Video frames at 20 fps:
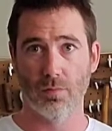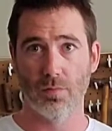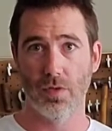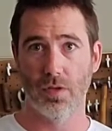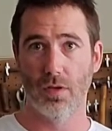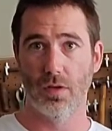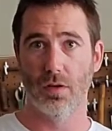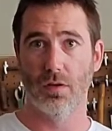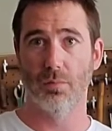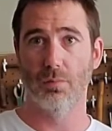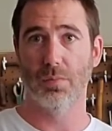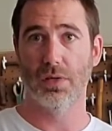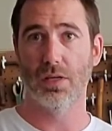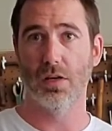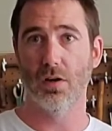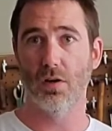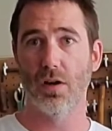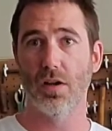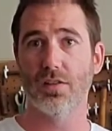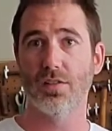the
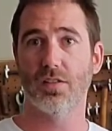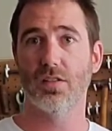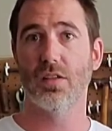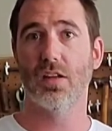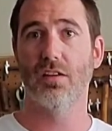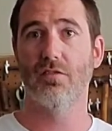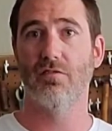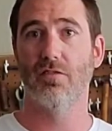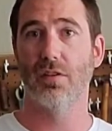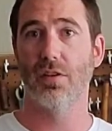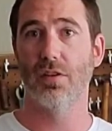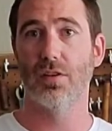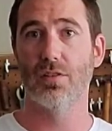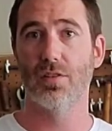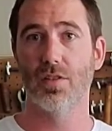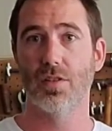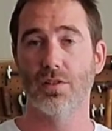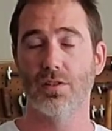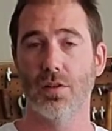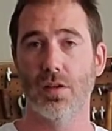PRS that I
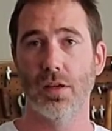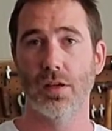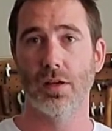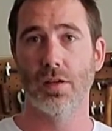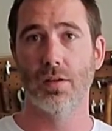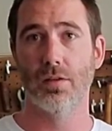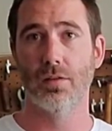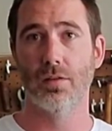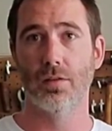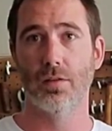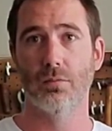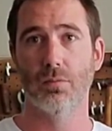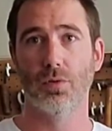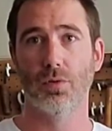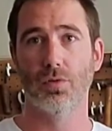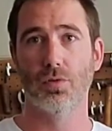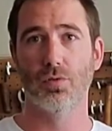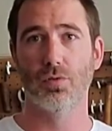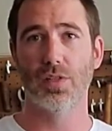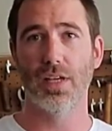finished and the
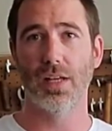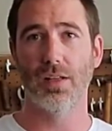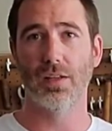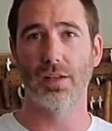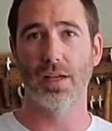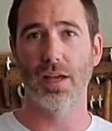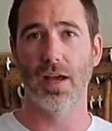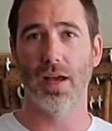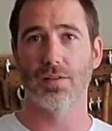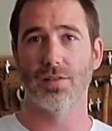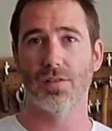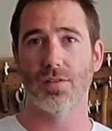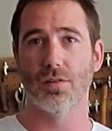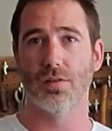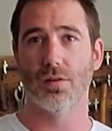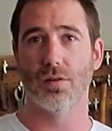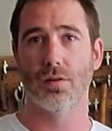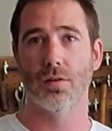blue Telecaster.